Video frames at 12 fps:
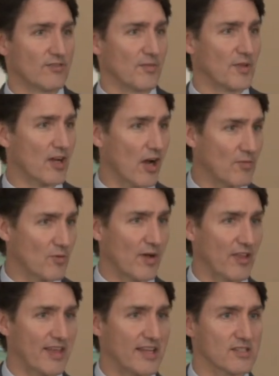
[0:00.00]
from the
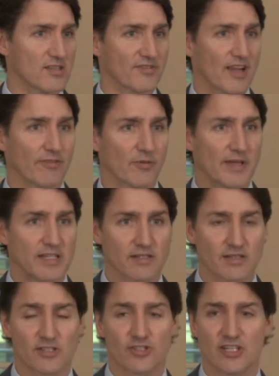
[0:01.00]
Commonwealth Heads of Government
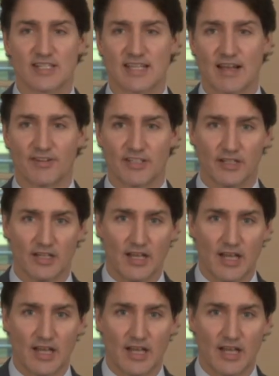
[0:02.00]
to the G seven,